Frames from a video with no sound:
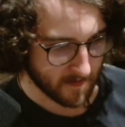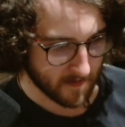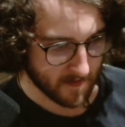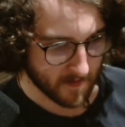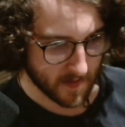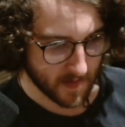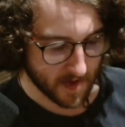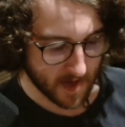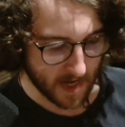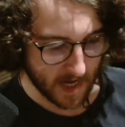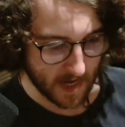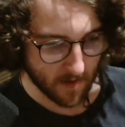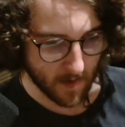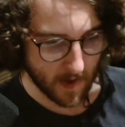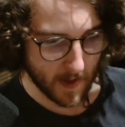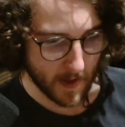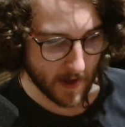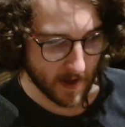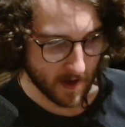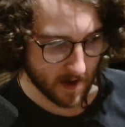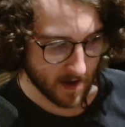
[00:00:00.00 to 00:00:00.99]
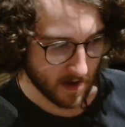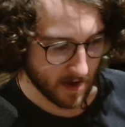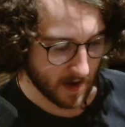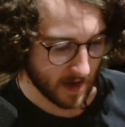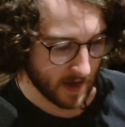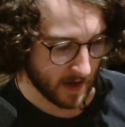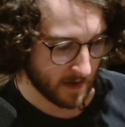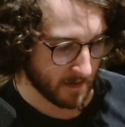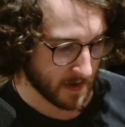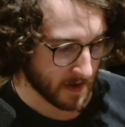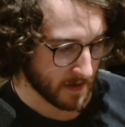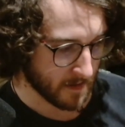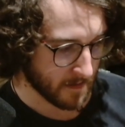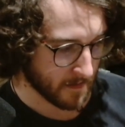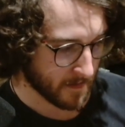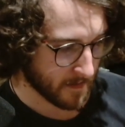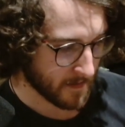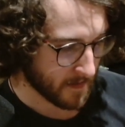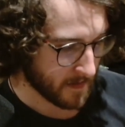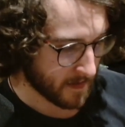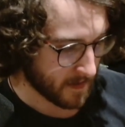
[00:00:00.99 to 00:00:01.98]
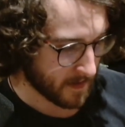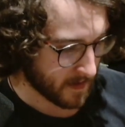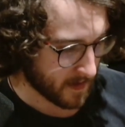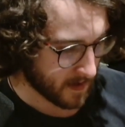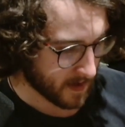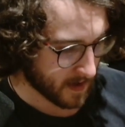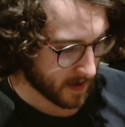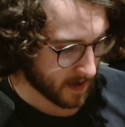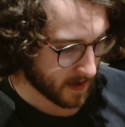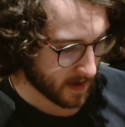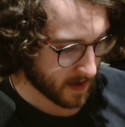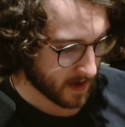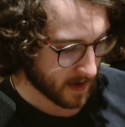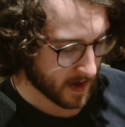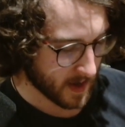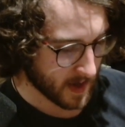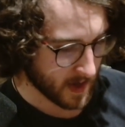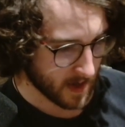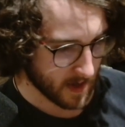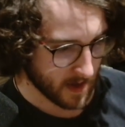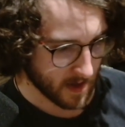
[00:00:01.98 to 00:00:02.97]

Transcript: stay with it, even if I'm